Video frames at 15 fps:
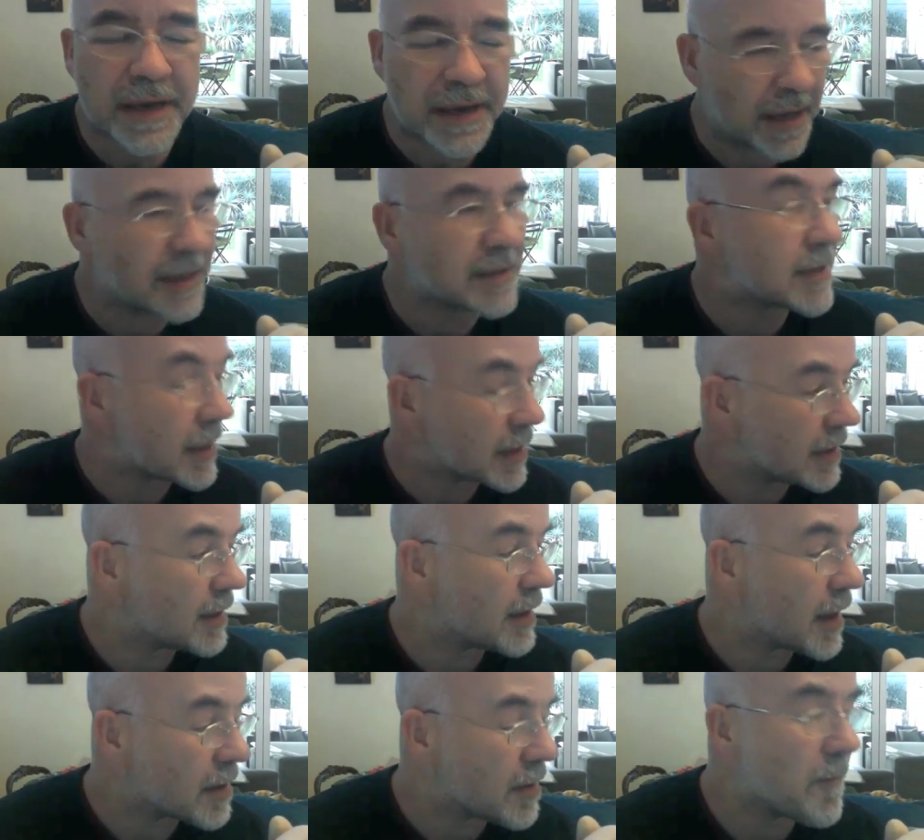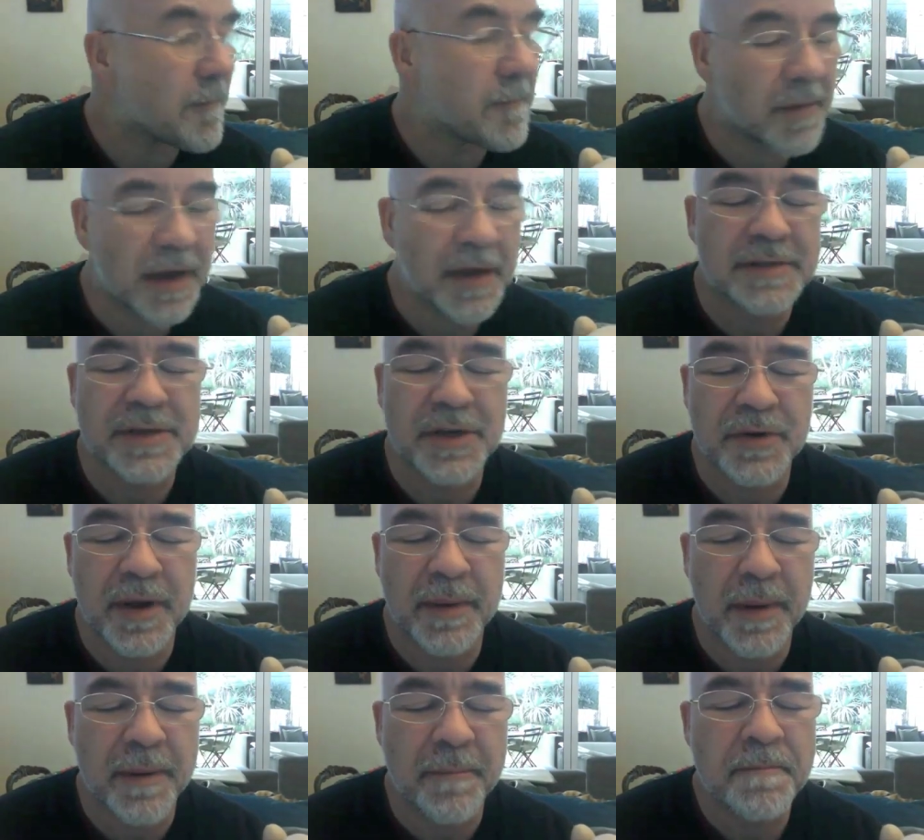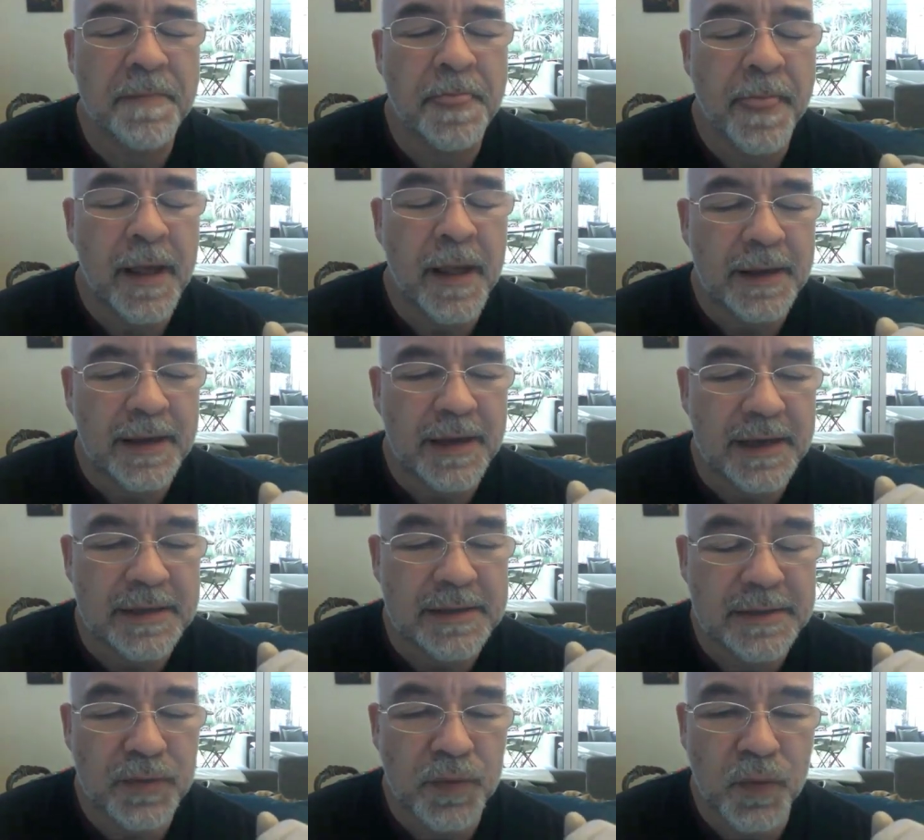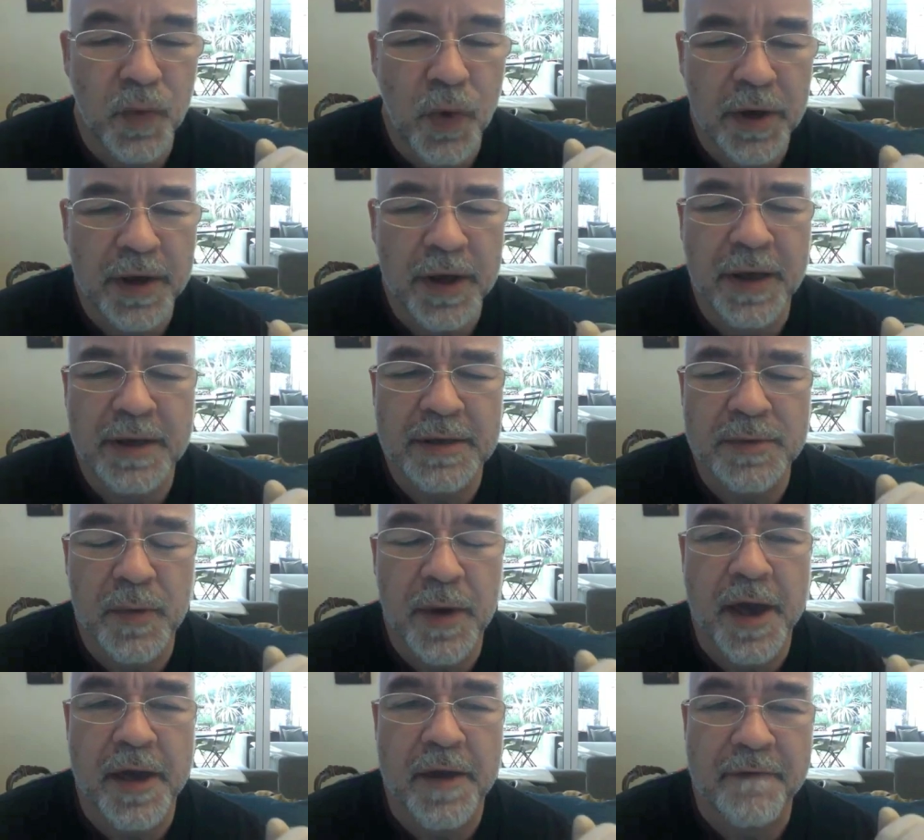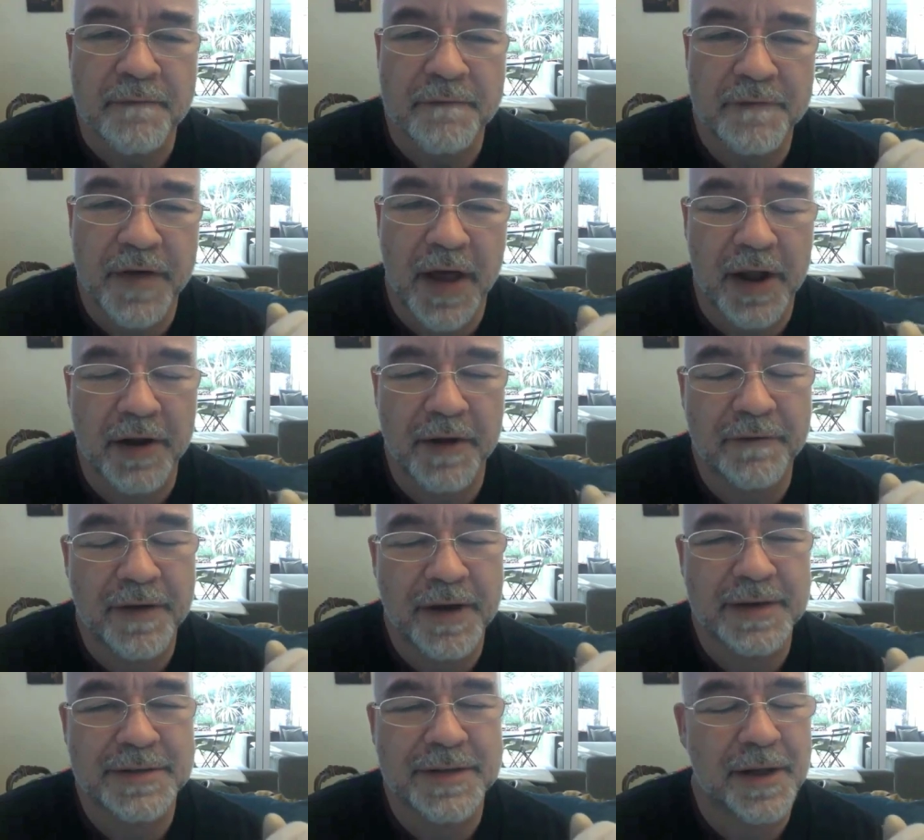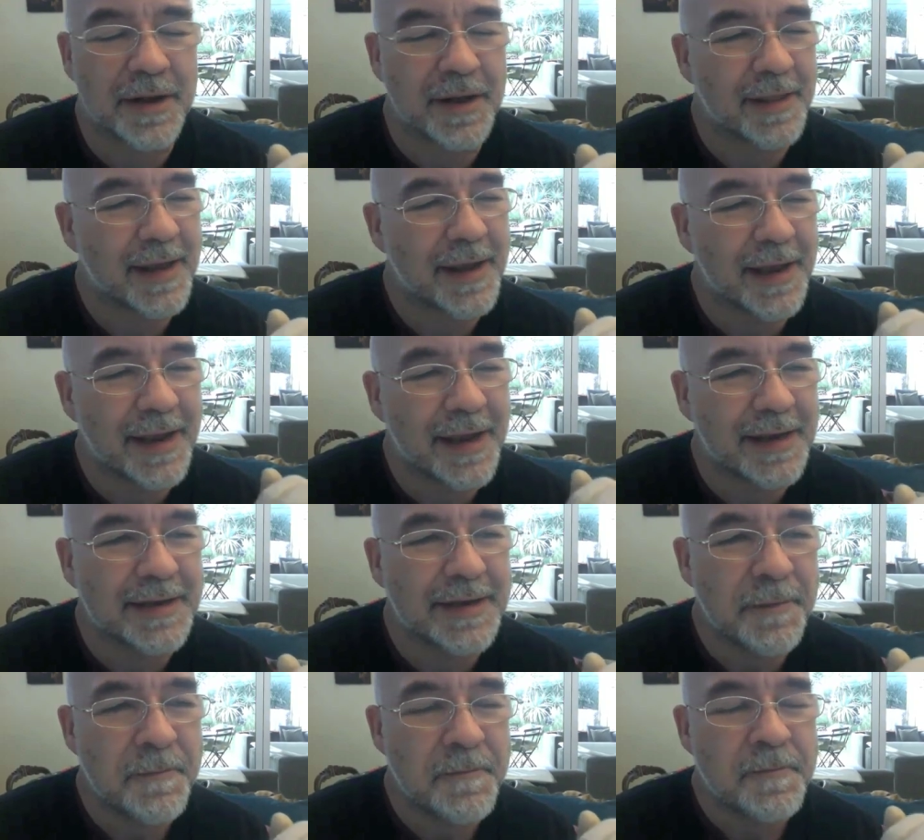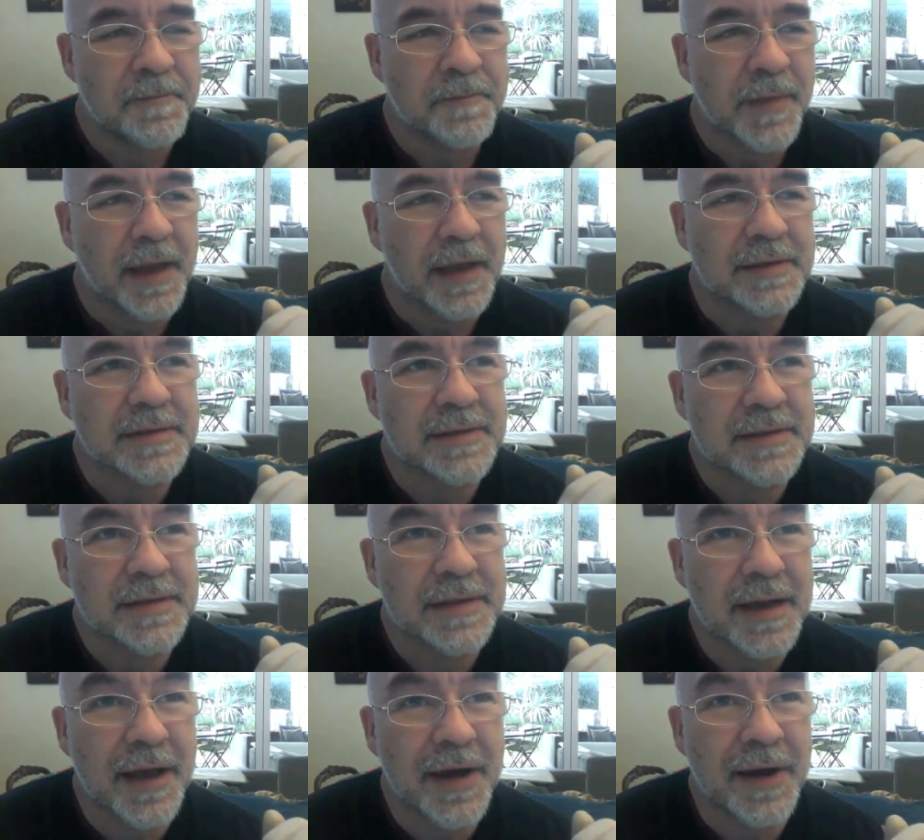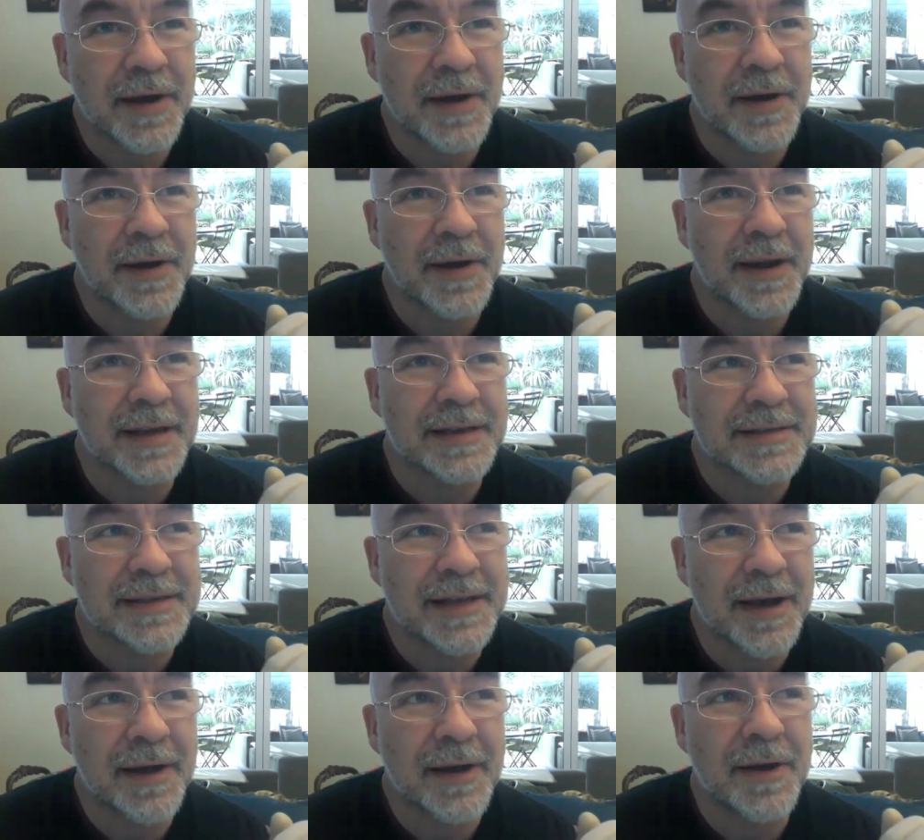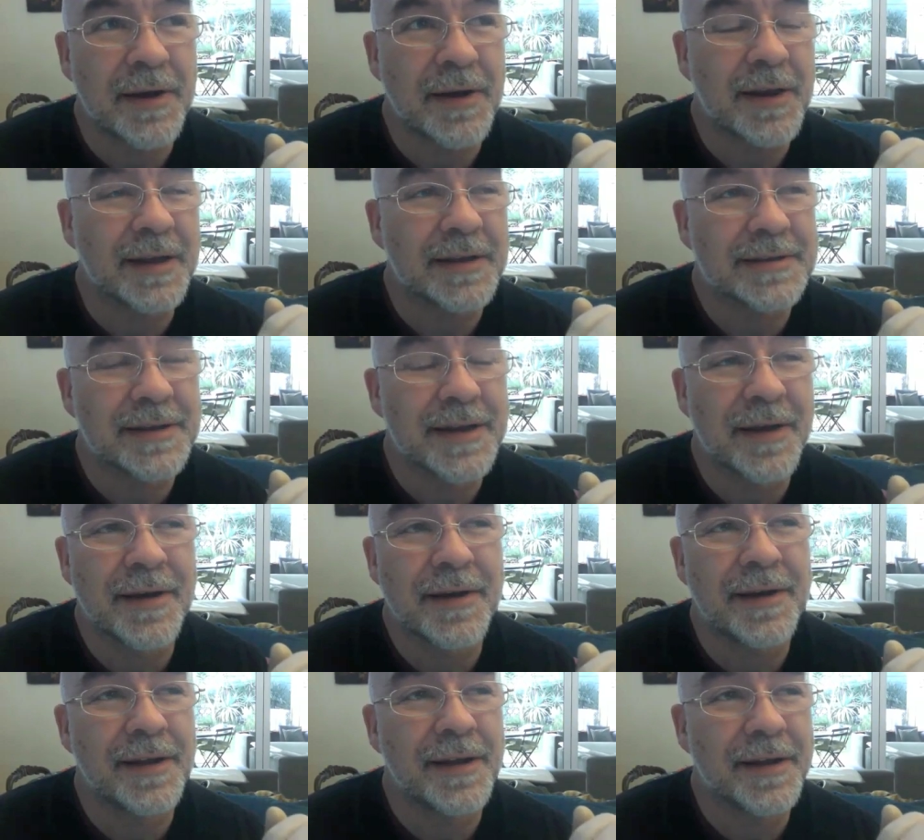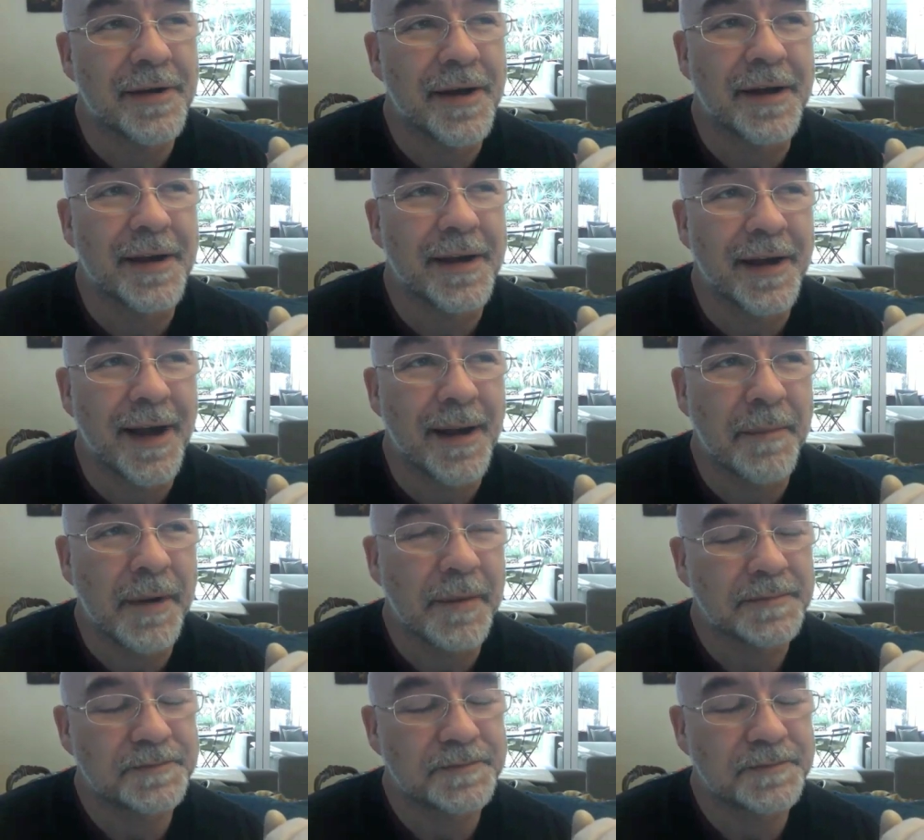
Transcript: Exactly that. It's a creeper. It's working its way very slowly. That heat is slowly cranking up.